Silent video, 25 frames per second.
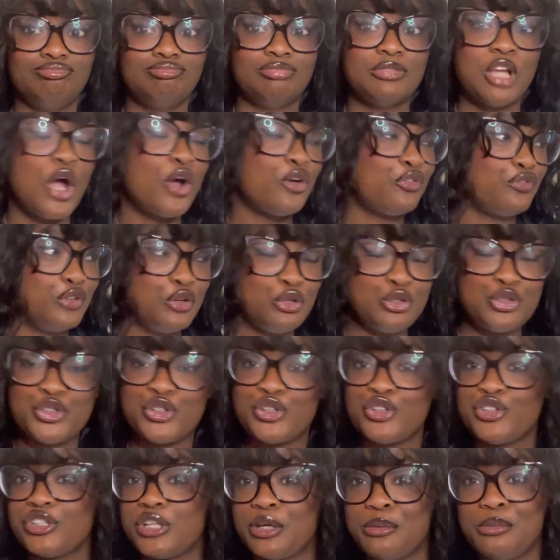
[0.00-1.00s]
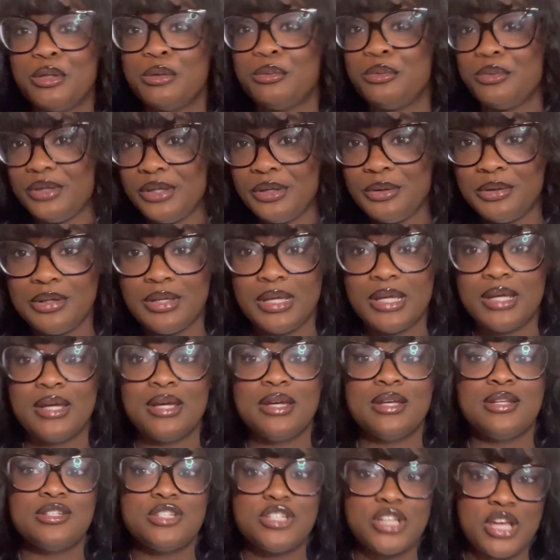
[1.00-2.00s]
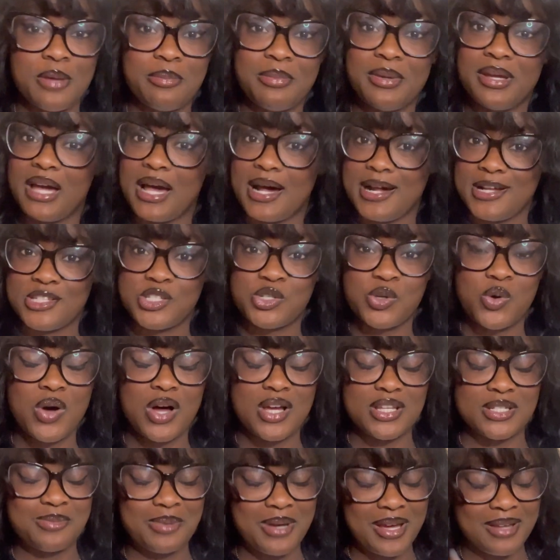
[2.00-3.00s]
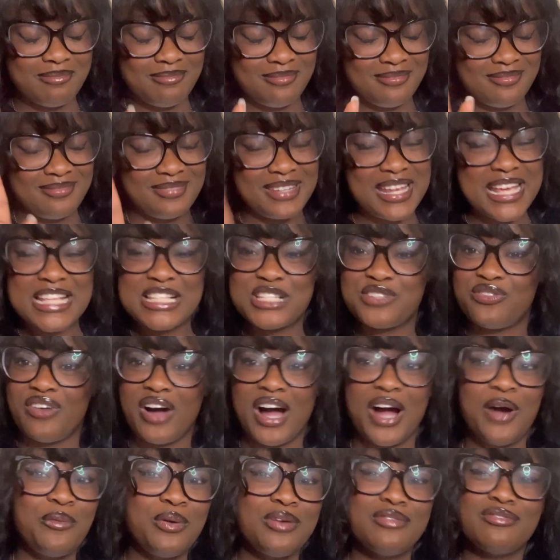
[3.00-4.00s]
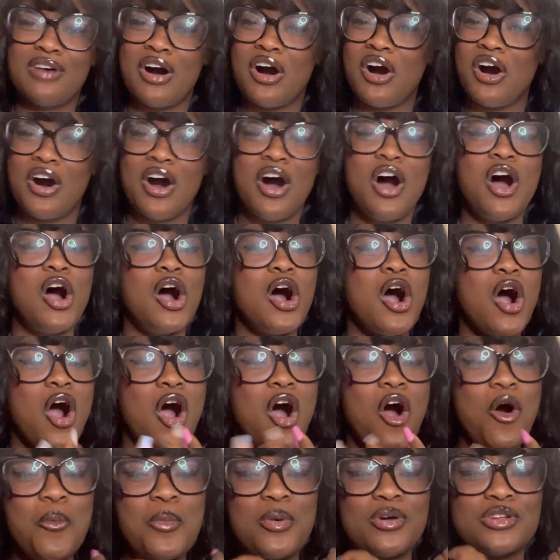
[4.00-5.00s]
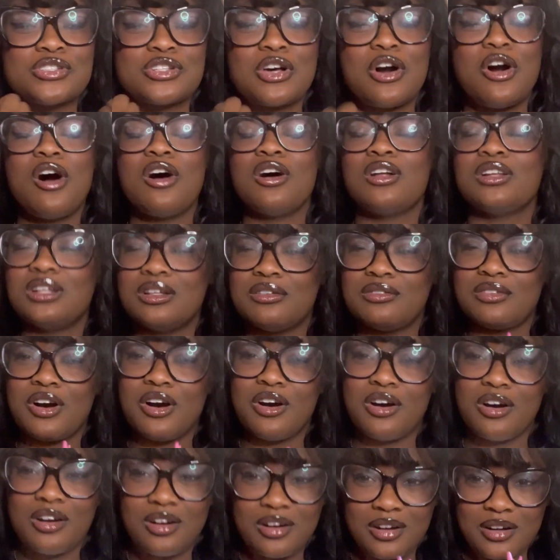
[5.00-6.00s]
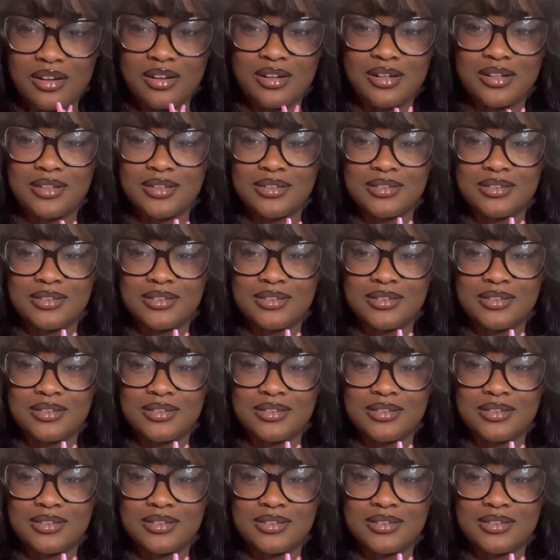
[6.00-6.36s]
Our future WWE champion got squashed, but it's fine. Almost all of our